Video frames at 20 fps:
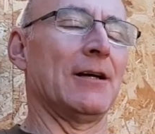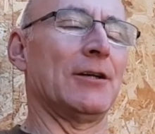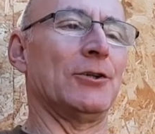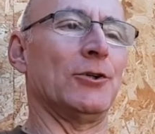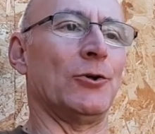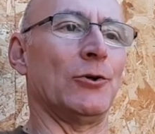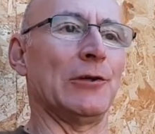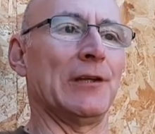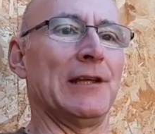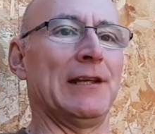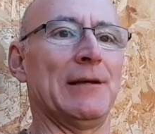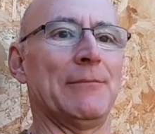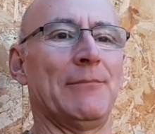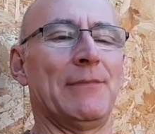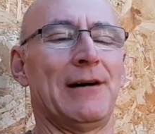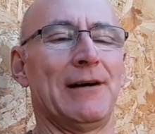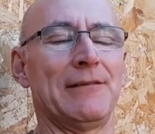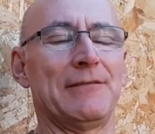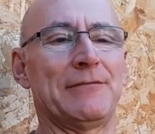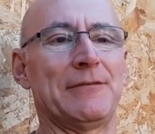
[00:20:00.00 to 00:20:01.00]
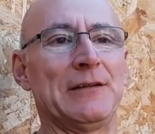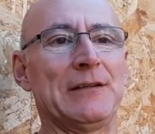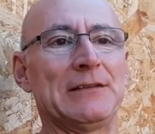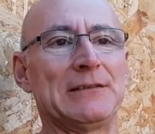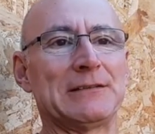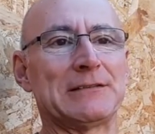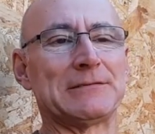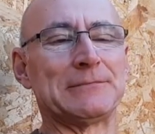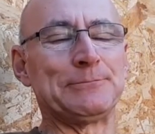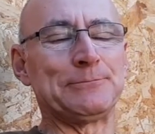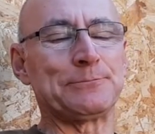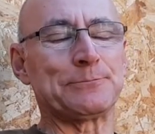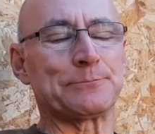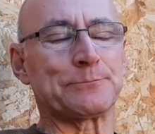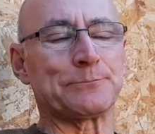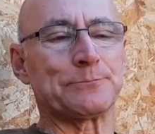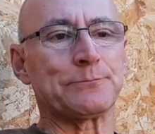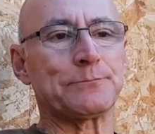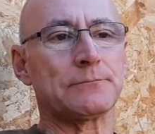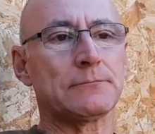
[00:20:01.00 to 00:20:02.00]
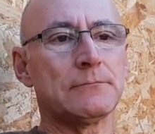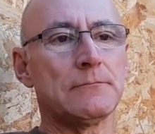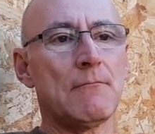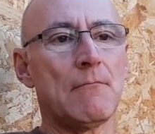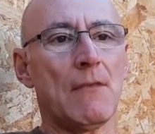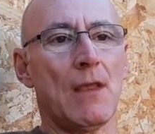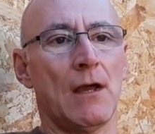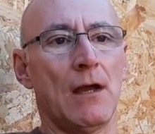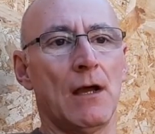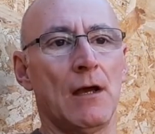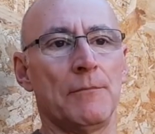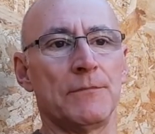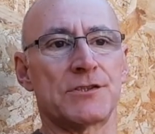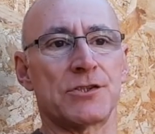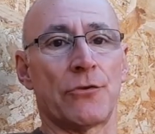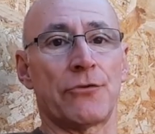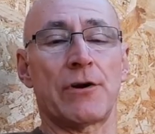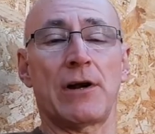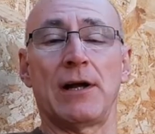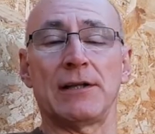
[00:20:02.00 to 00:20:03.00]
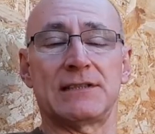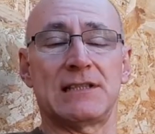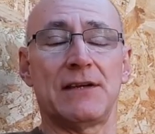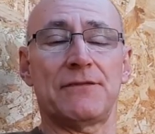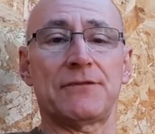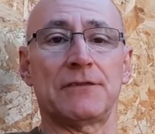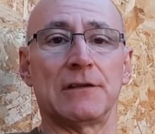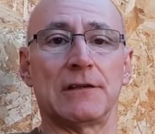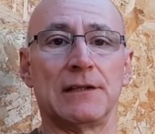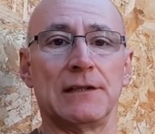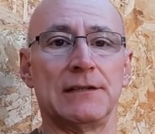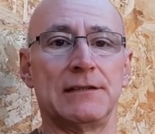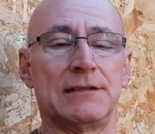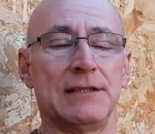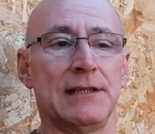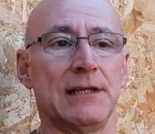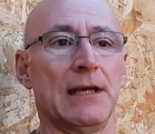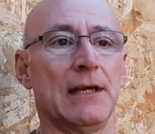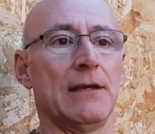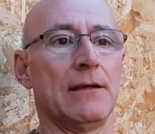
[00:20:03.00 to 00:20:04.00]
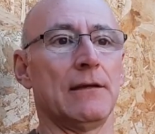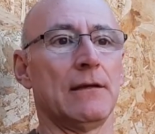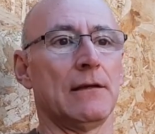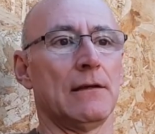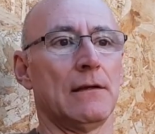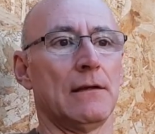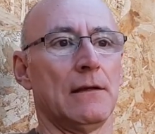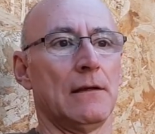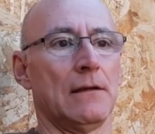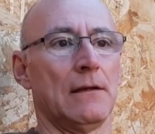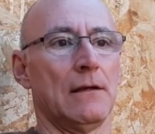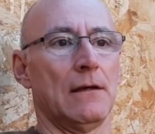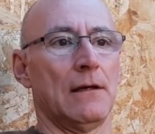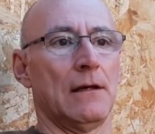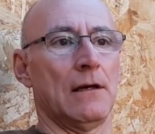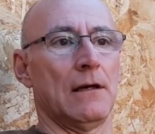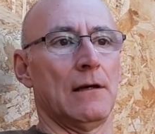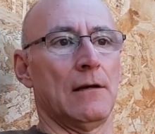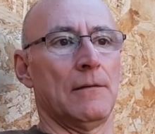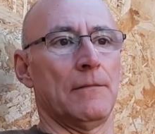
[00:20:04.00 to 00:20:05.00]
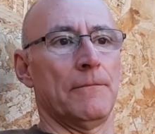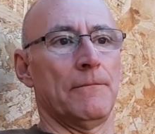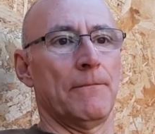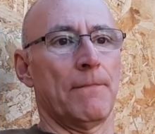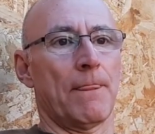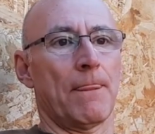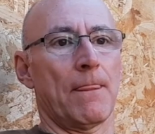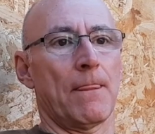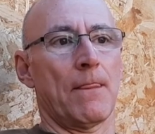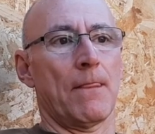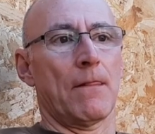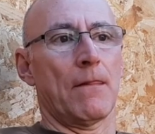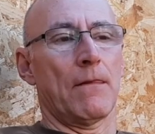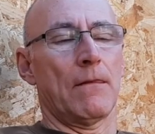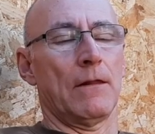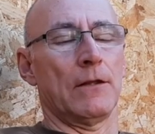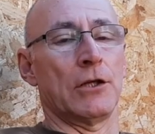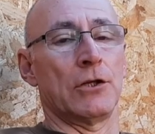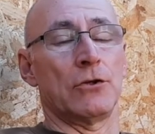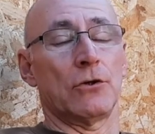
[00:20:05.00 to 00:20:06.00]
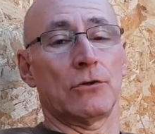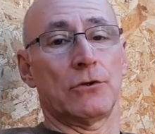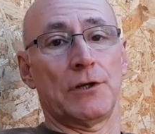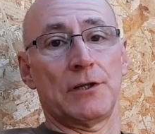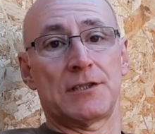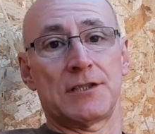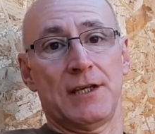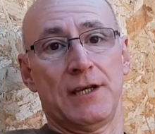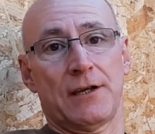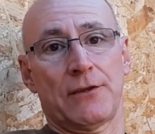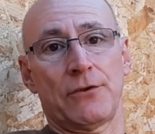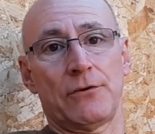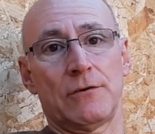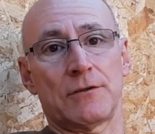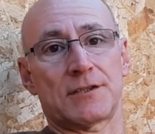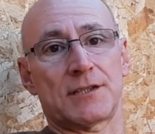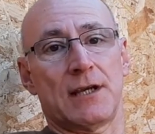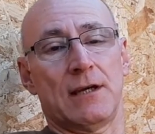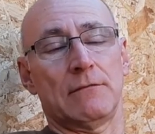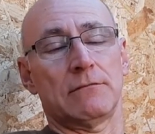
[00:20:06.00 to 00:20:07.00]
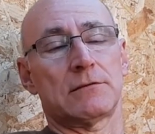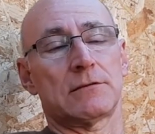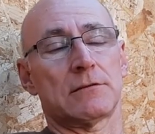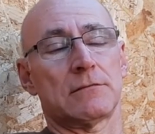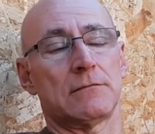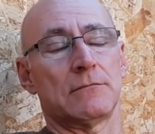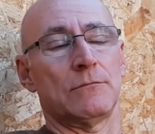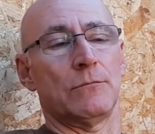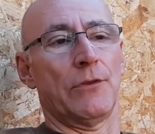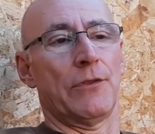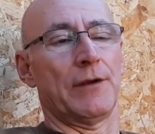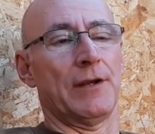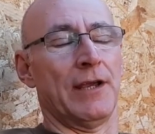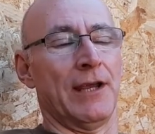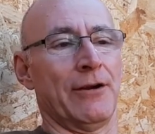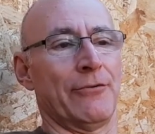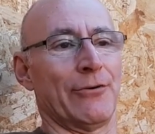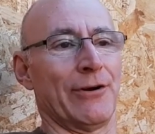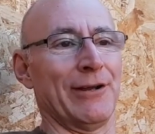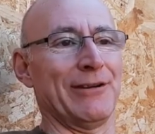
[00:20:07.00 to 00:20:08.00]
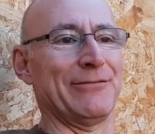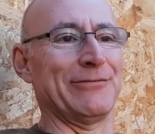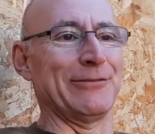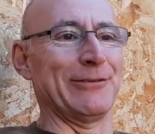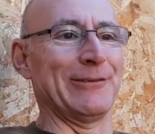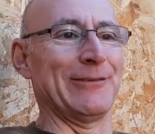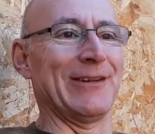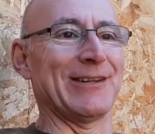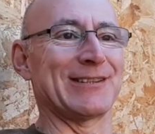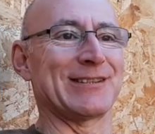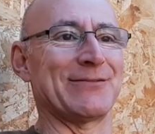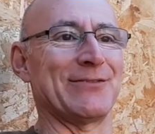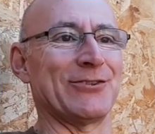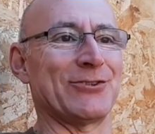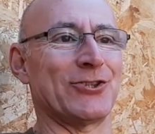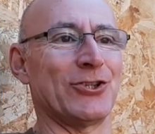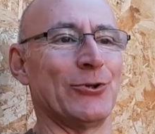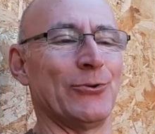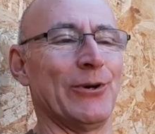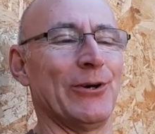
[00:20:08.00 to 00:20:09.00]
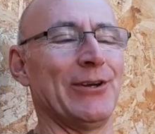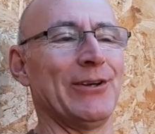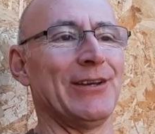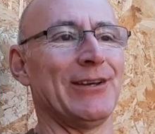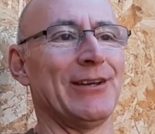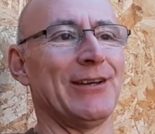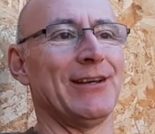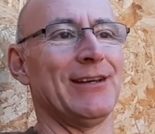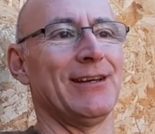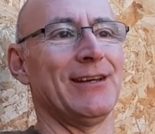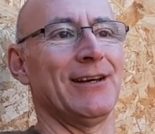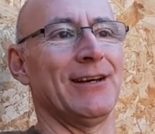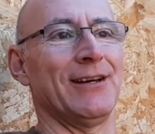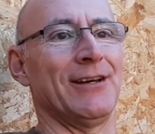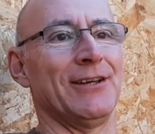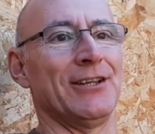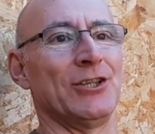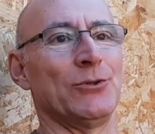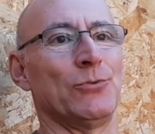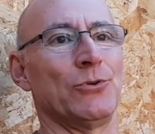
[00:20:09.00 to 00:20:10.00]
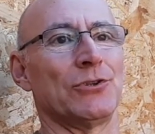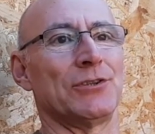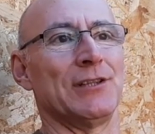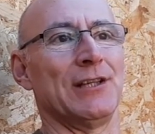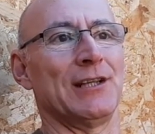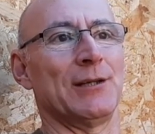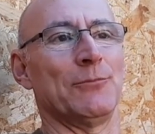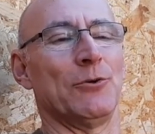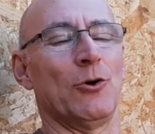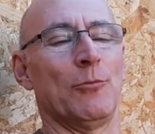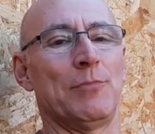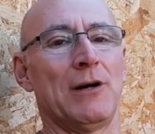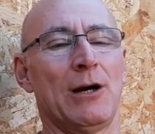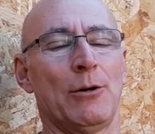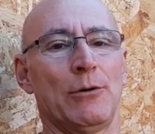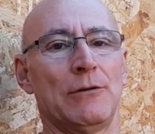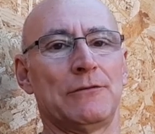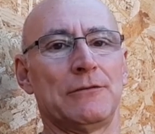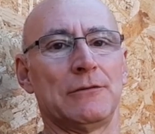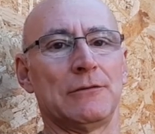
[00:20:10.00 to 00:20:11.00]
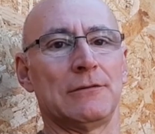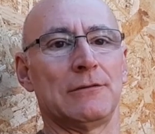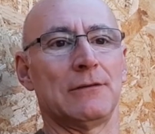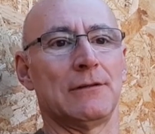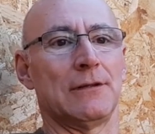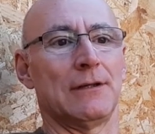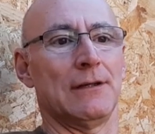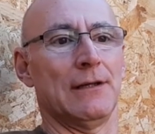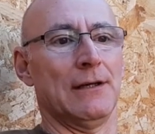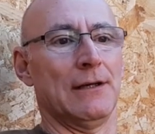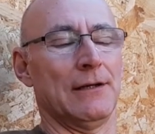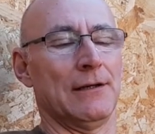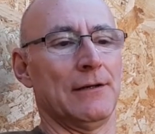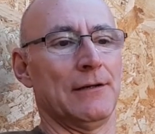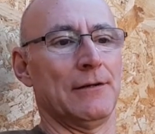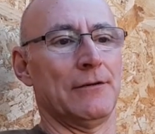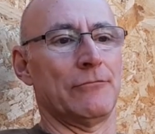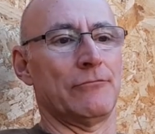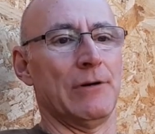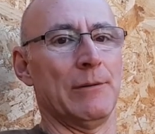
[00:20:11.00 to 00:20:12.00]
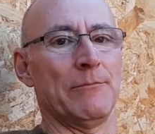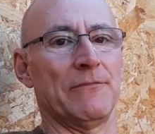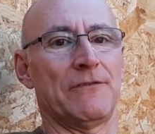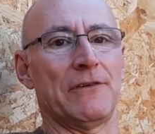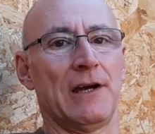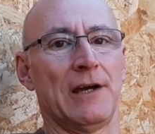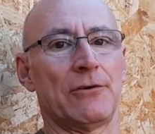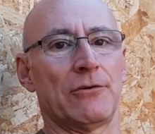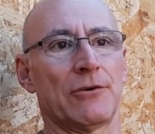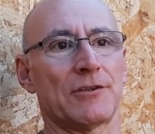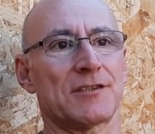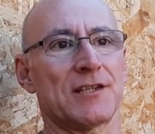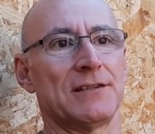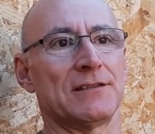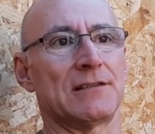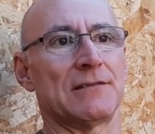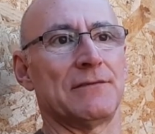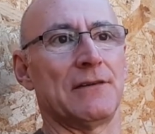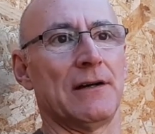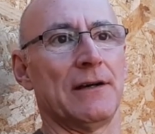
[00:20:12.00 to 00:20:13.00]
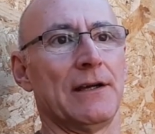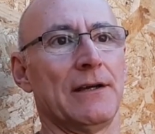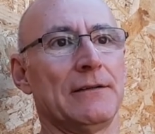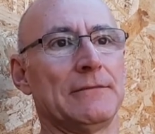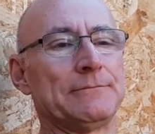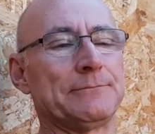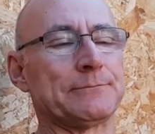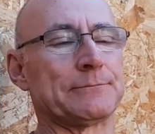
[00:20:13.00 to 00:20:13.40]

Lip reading: call in at my field. So there are definitely deer. You're not going to take those out with an air rifle, that's for sure. You would need a more powerful rimfire or centerfire